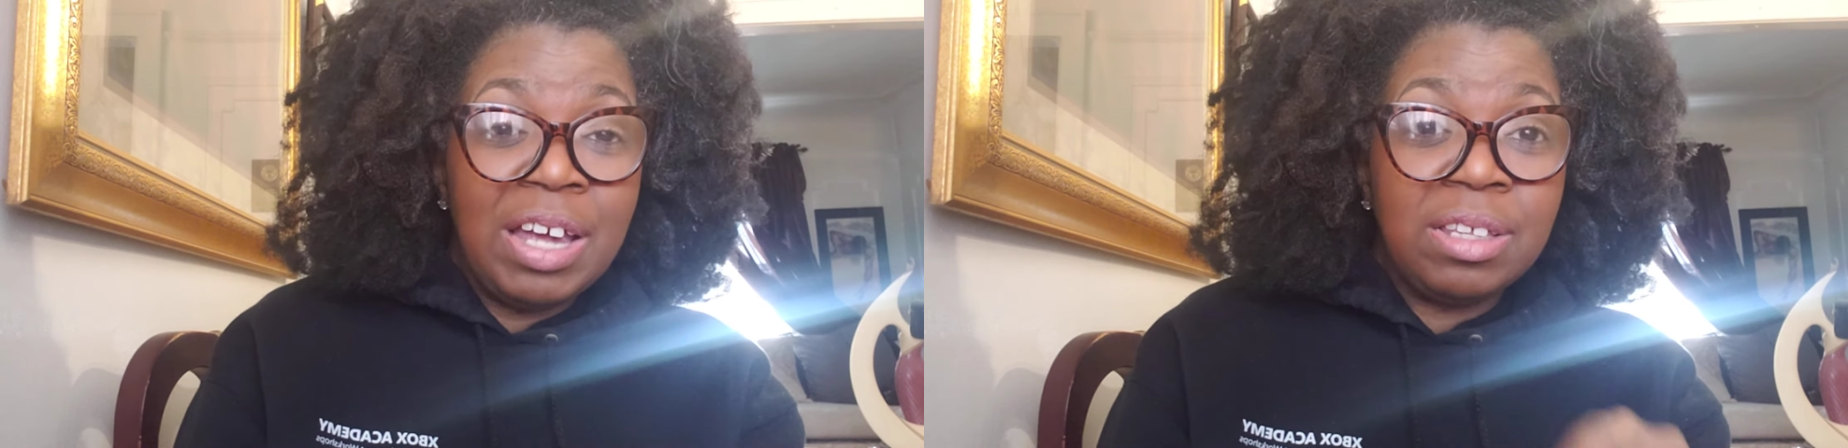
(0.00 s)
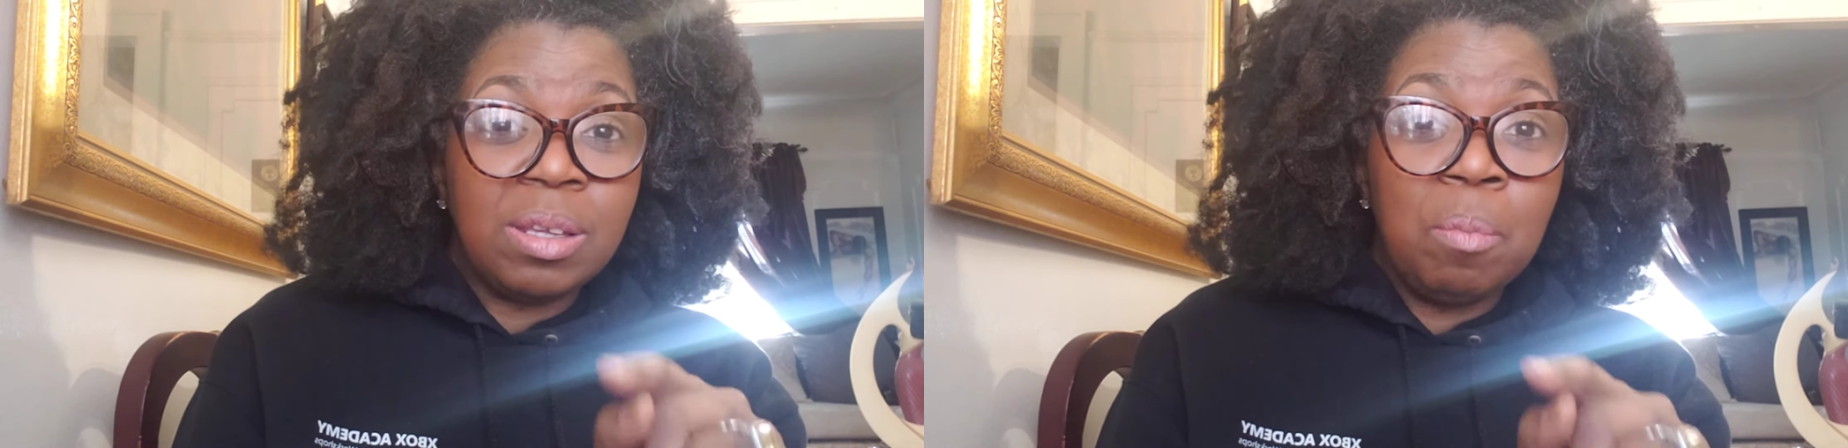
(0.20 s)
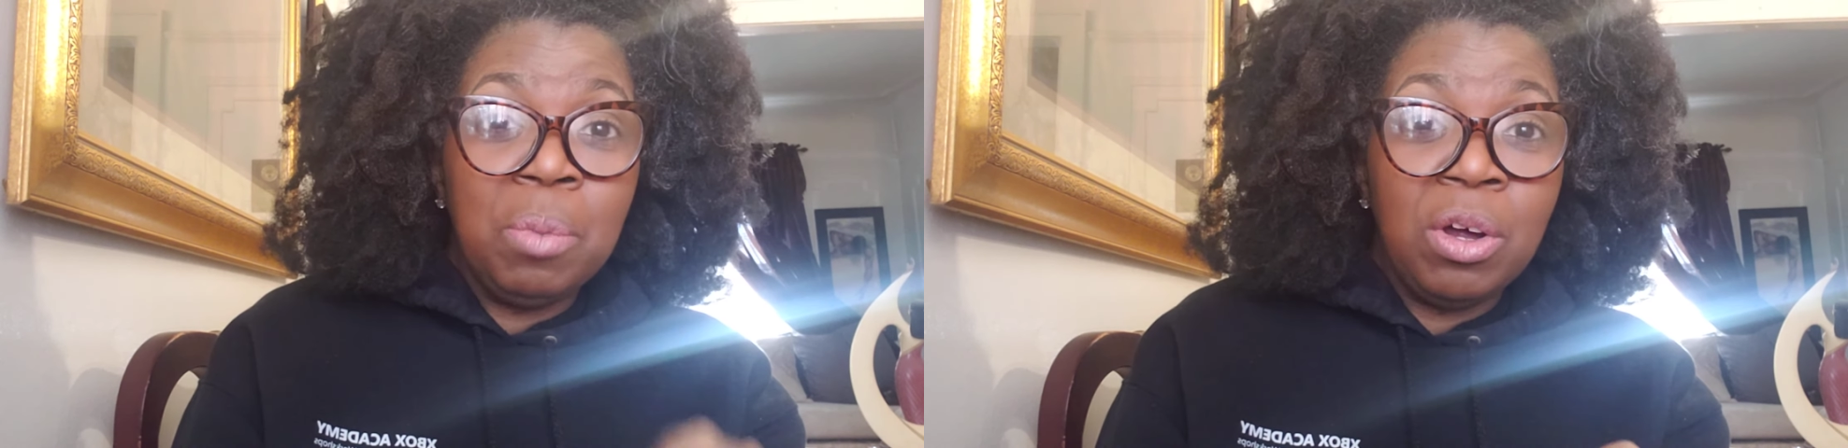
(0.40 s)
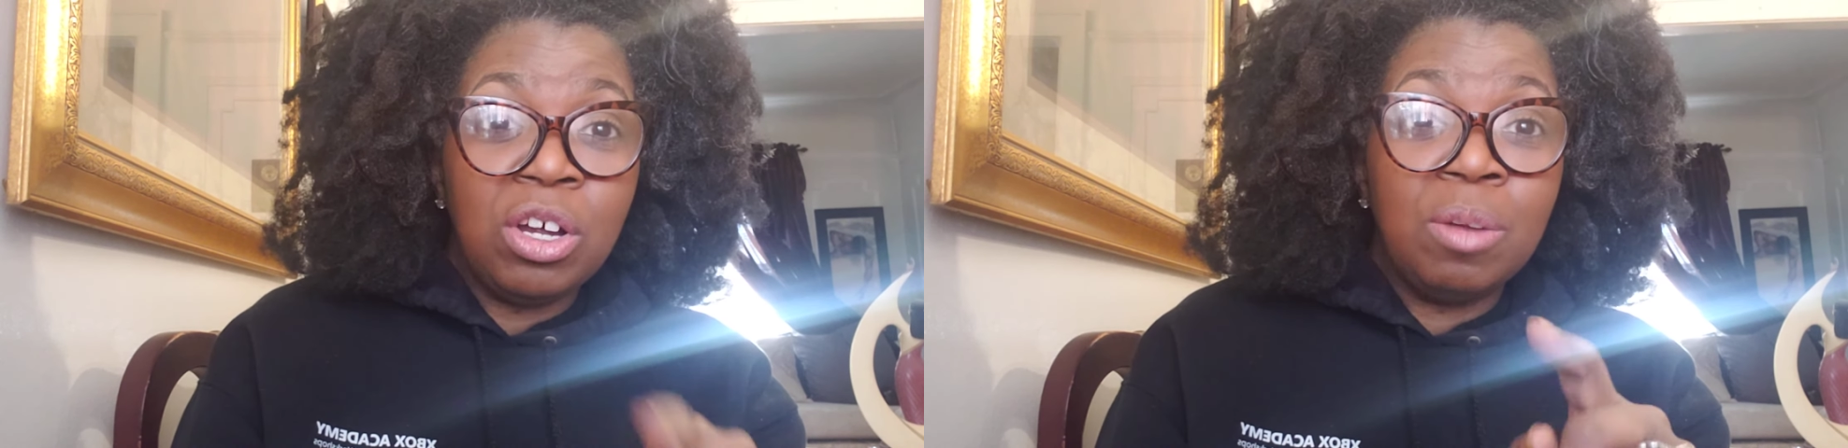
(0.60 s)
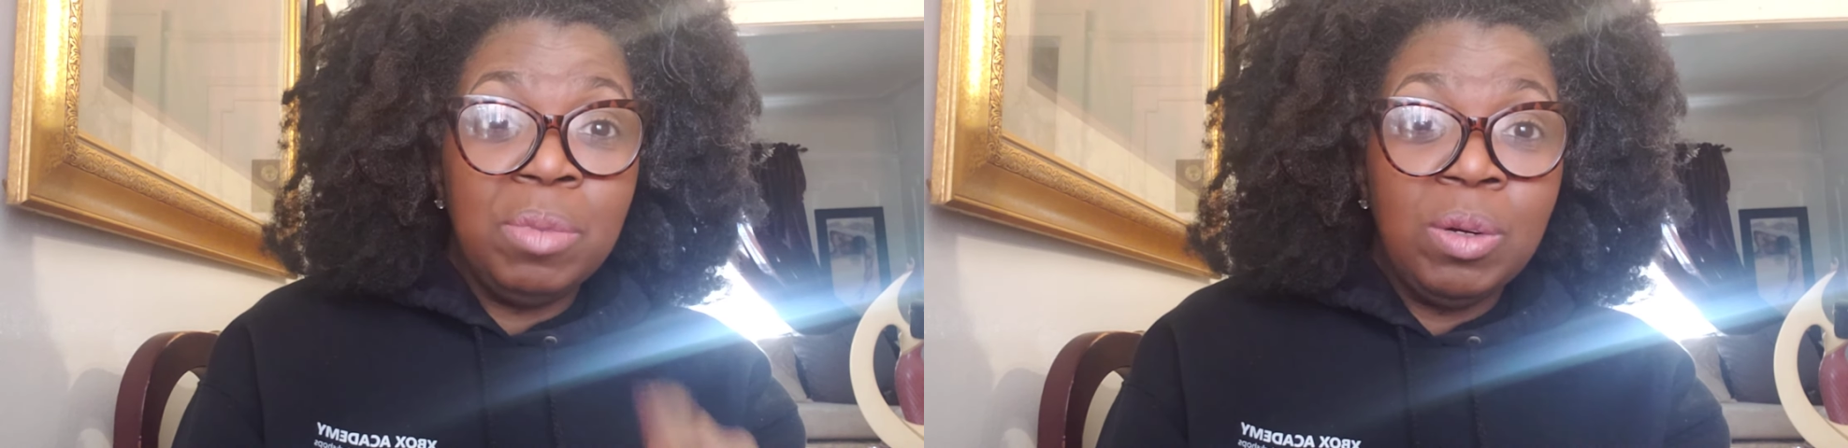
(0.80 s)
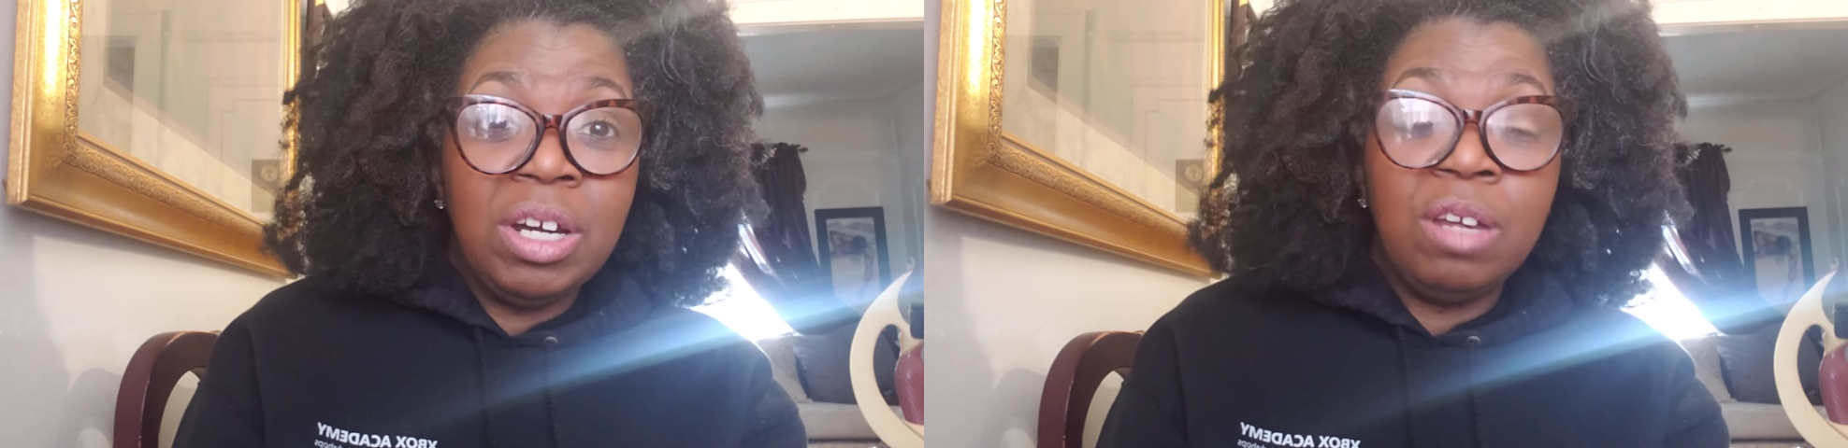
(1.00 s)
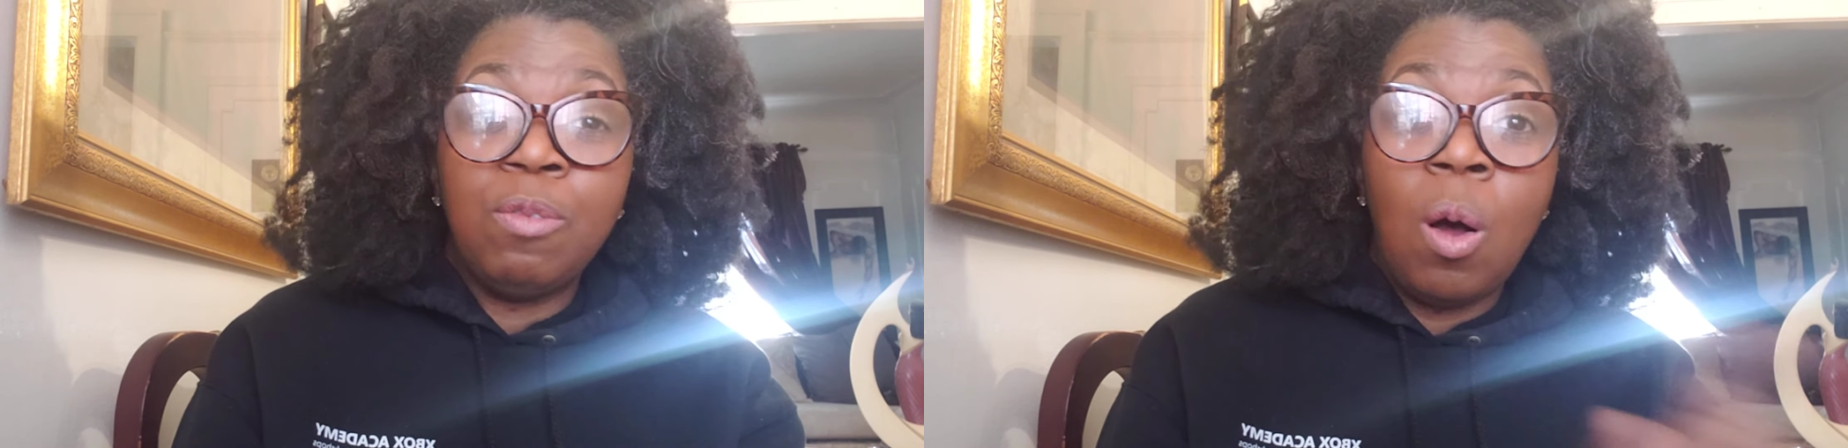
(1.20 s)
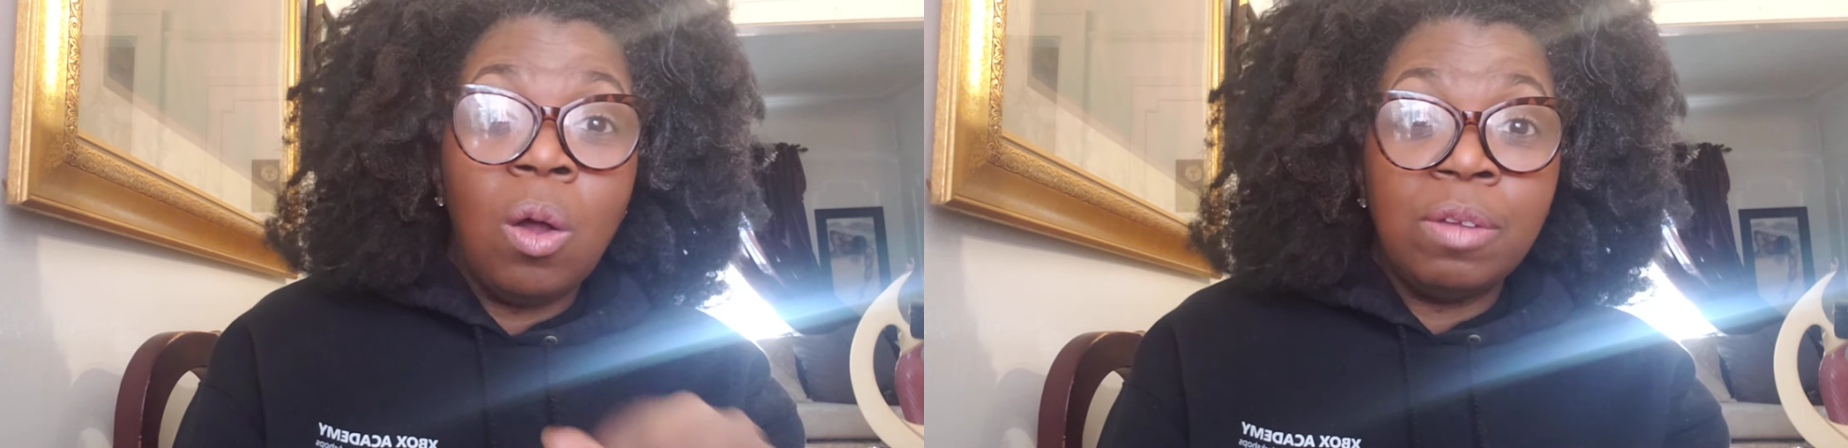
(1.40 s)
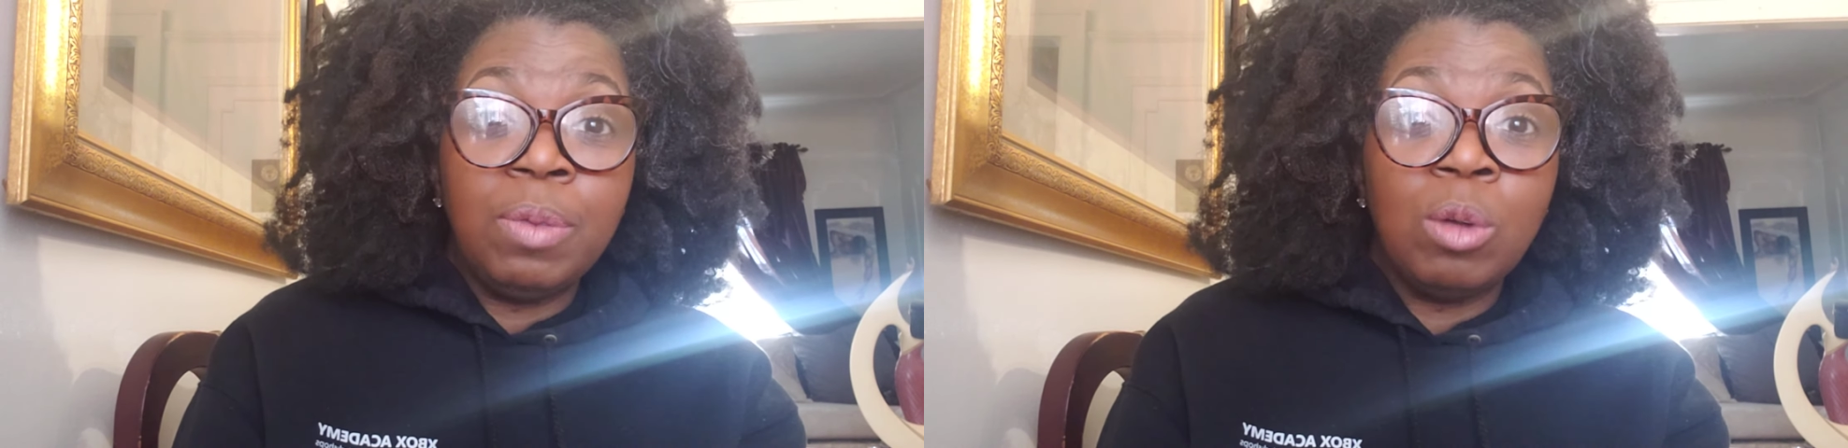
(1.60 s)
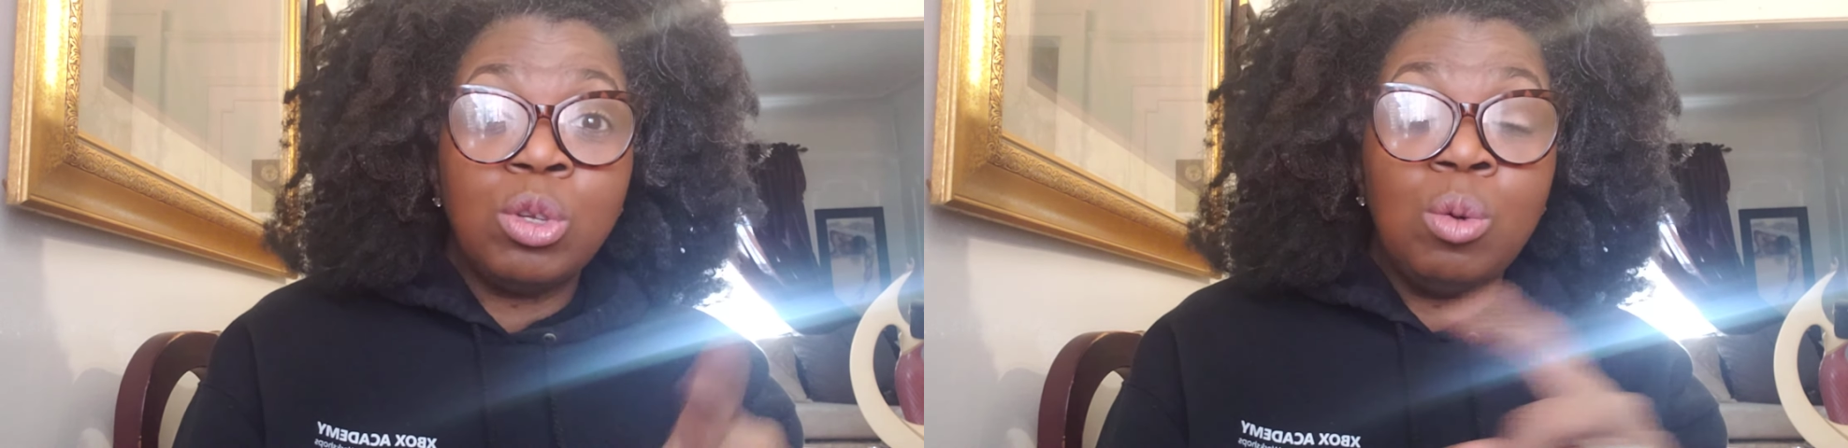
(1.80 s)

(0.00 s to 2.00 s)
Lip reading: Facebook community for all of those